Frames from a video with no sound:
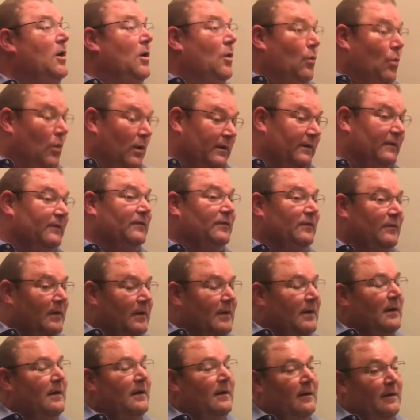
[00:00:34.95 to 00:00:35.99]
Once
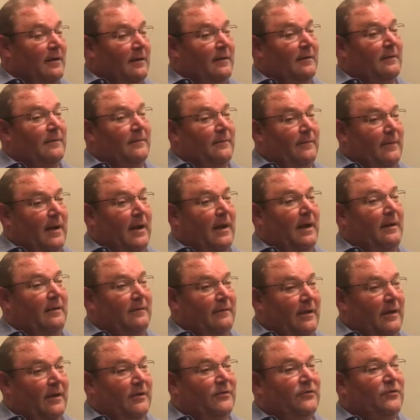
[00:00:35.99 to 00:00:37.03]

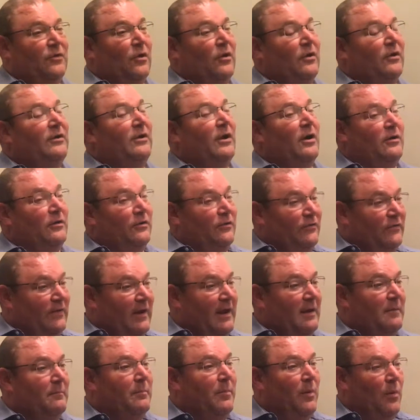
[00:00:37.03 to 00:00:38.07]
I started to
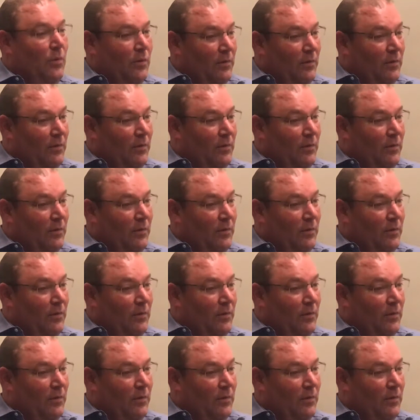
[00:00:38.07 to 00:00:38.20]
understand